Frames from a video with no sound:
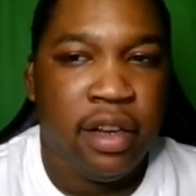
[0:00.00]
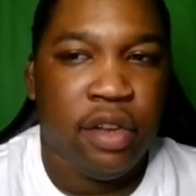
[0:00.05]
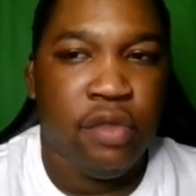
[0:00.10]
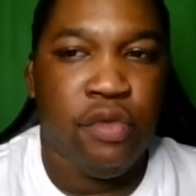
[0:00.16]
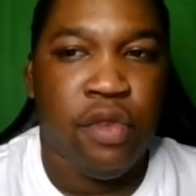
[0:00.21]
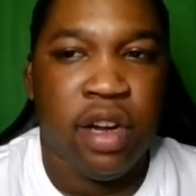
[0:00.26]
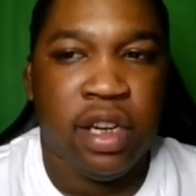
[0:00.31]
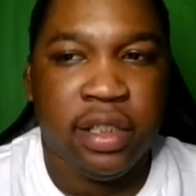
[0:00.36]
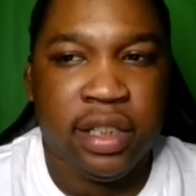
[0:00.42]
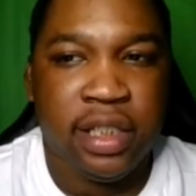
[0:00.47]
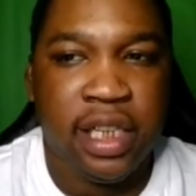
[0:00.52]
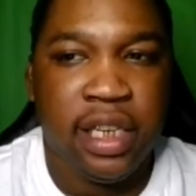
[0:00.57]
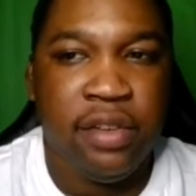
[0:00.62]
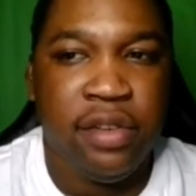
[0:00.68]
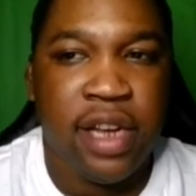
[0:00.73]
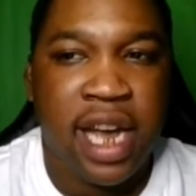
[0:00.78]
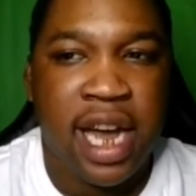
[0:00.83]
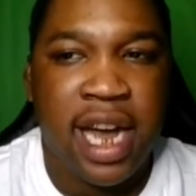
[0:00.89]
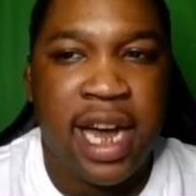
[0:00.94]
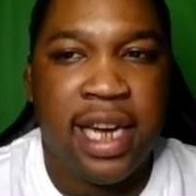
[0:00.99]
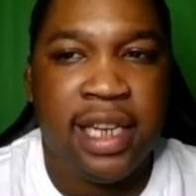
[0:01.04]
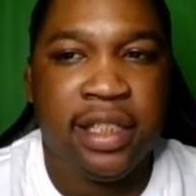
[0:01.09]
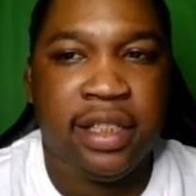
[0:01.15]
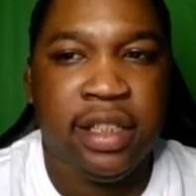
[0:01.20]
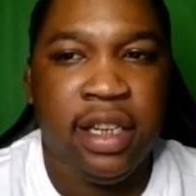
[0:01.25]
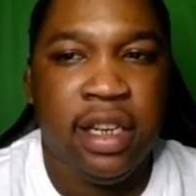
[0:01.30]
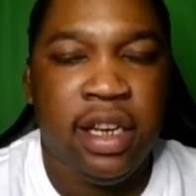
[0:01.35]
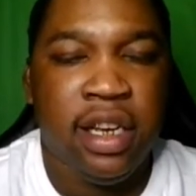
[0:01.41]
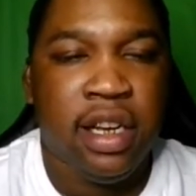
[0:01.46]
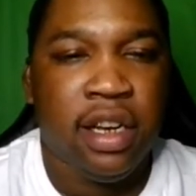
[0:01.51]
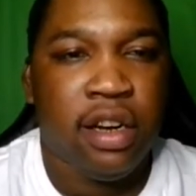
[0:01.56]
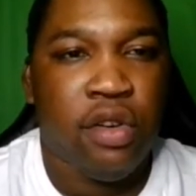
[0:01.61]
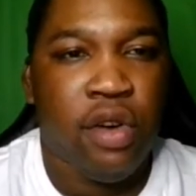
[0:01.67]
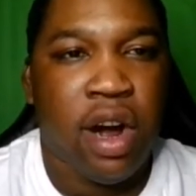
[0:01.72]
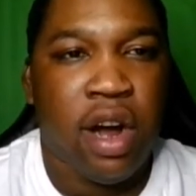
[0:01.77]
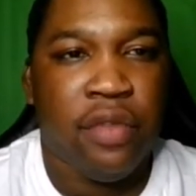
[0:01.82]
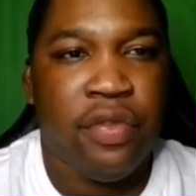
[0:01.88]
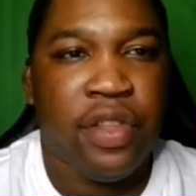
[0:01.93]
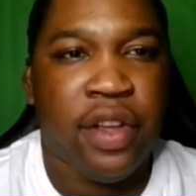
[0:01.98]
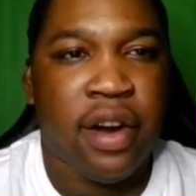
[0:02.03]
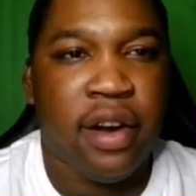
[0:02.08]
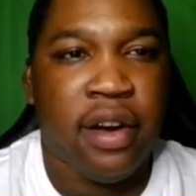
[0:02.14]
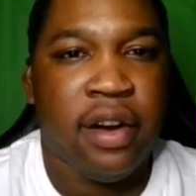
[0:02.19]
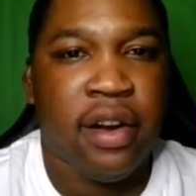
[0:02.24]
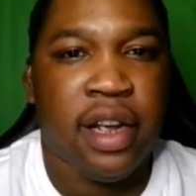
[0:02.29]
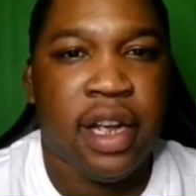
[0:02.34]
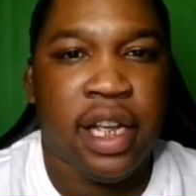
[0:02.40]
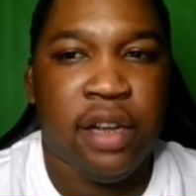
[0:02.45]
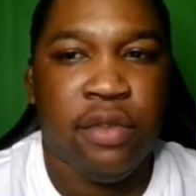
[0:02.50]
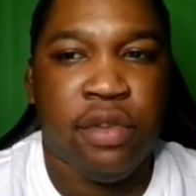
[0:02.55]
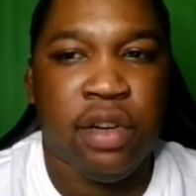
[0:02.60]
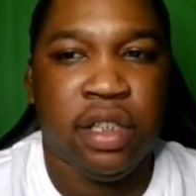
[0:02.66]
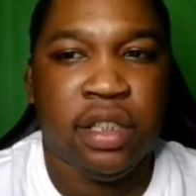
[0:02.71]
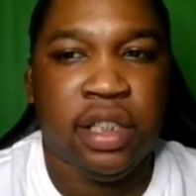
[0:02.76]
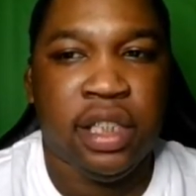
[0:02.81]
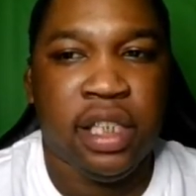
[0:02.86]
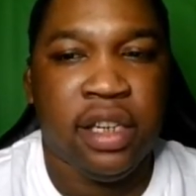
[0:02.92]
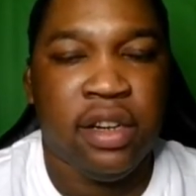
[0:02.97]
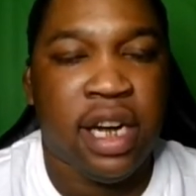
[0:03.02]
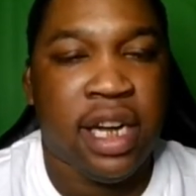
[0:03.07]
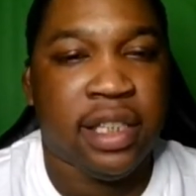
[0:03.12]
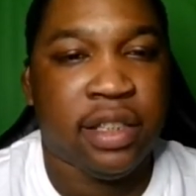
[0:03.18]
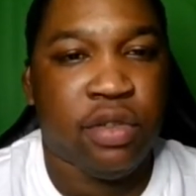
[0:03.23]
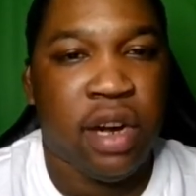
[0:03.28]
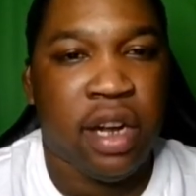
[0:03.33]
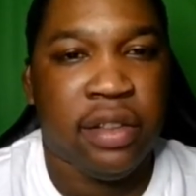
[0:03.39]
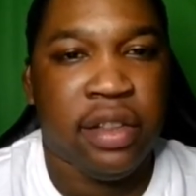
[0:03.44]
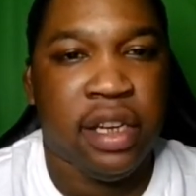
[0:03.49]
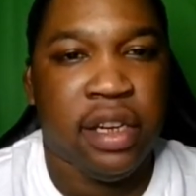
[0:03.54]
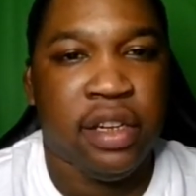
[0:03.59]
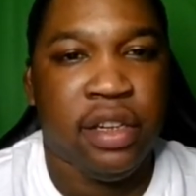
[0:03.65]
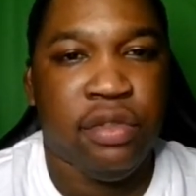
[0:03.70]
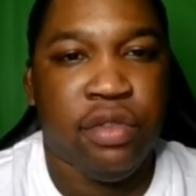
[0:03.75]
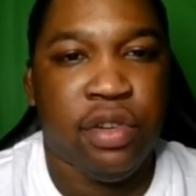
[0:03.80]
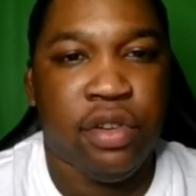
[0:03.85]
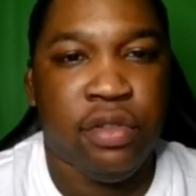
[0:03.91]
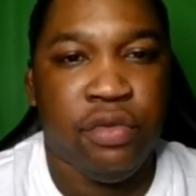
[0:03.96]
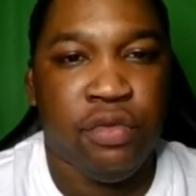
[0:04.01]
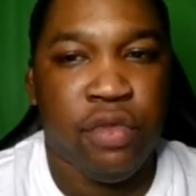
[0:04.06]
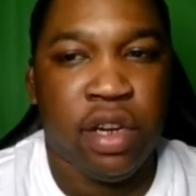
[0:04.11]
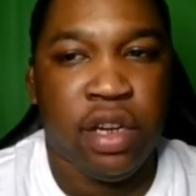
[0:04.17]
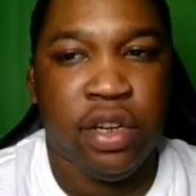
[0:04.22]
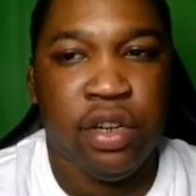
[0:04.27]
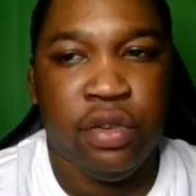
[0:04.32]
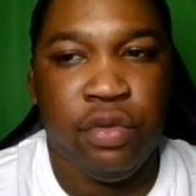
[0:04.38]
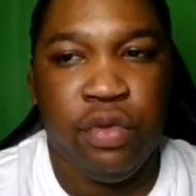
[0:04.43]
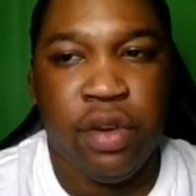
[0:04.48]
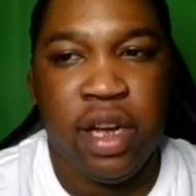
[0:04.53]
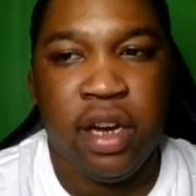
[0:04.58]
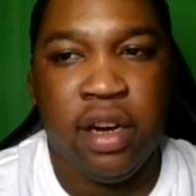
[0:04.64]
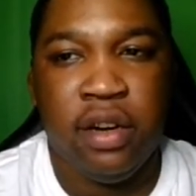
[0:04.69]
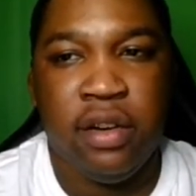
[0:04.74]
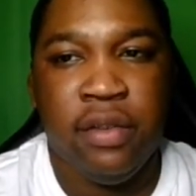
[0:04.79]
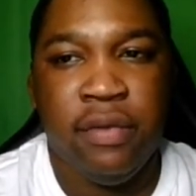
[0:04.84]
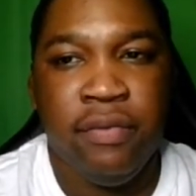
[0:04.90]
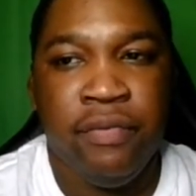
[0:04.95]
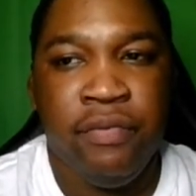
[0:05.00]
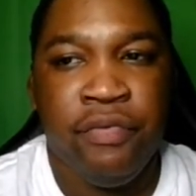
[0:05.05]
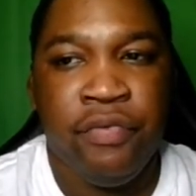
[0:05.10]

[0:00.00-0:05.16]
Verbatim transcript: We want to see you guys go out there and you want to see you guys go out there and you want to do well.